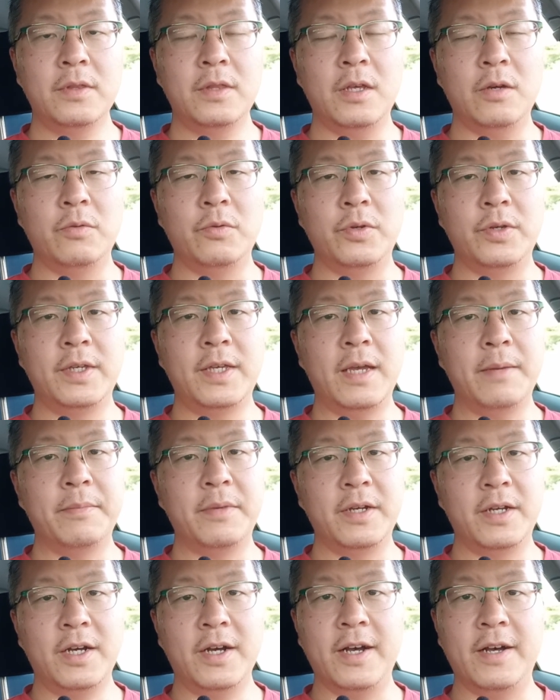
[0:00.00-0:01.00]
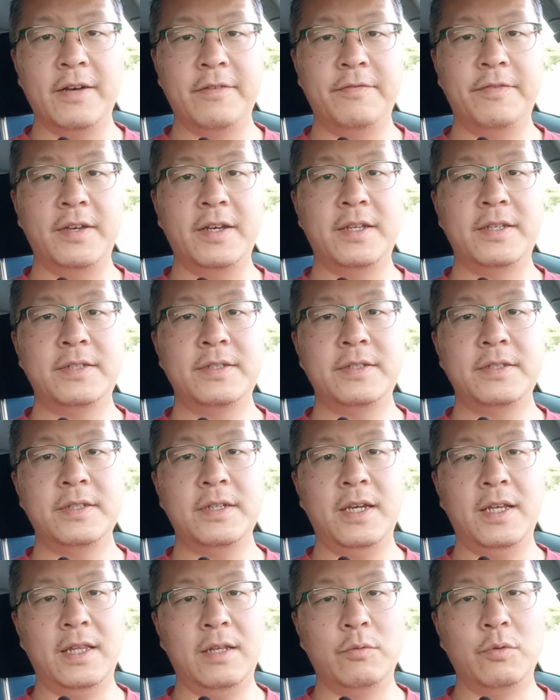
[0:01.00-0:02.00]
They would get my car fixed,
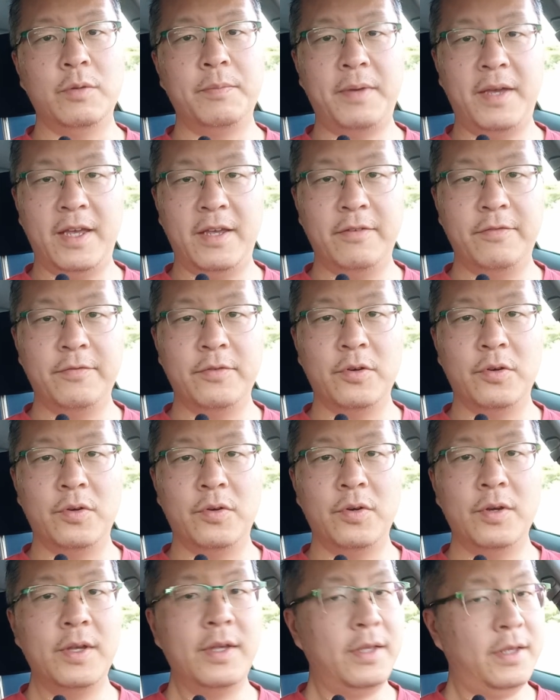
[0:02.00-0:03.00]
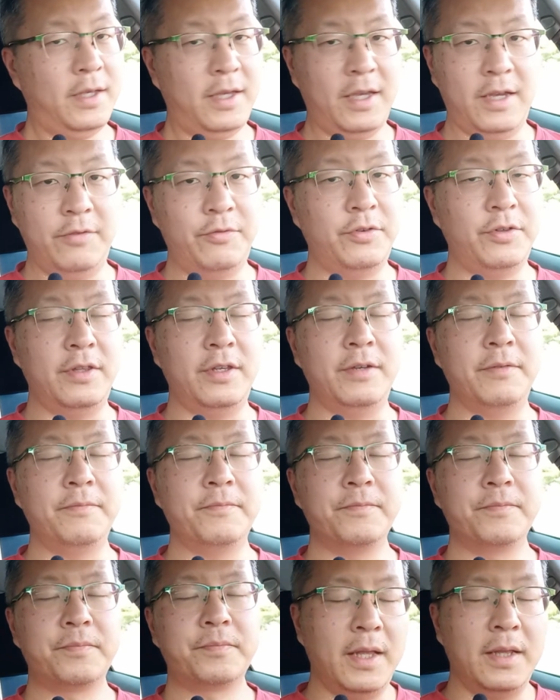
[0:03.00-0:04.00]
and they would pay for everything.
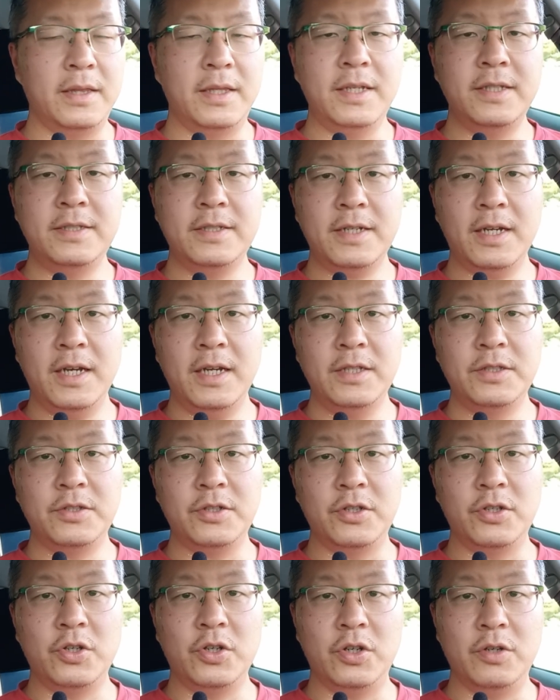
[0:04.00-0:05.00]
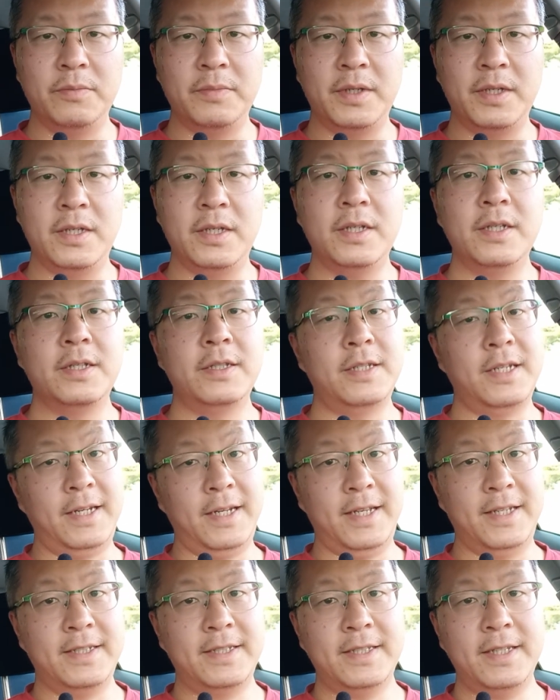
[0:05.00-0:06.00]
And this guy is going to call me the
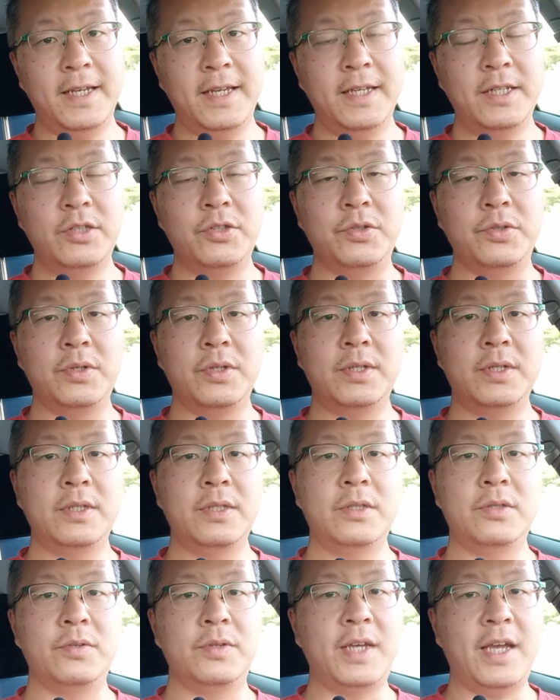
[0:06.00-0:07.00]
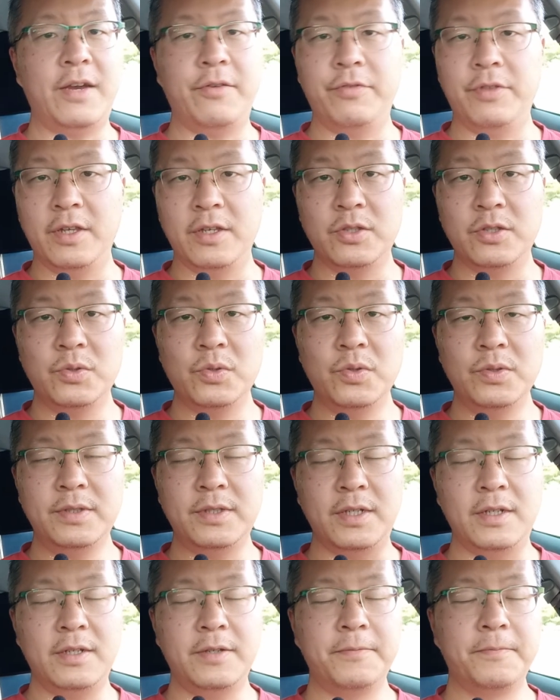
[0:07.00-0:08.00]
next day to get everything
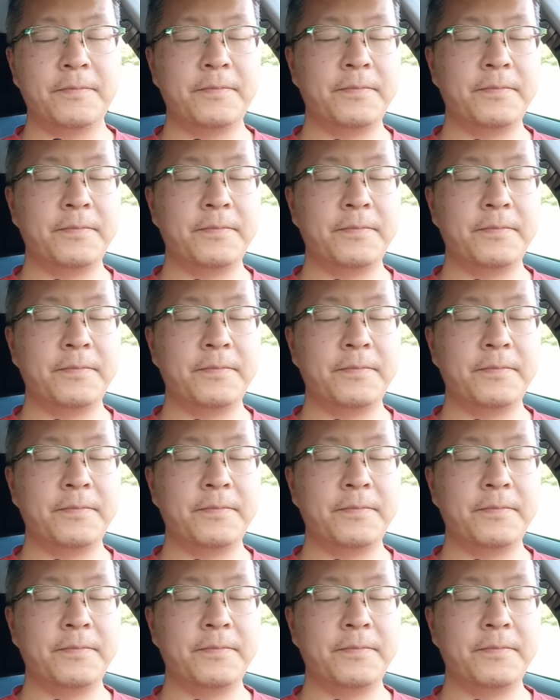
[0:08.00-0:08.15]
sorted.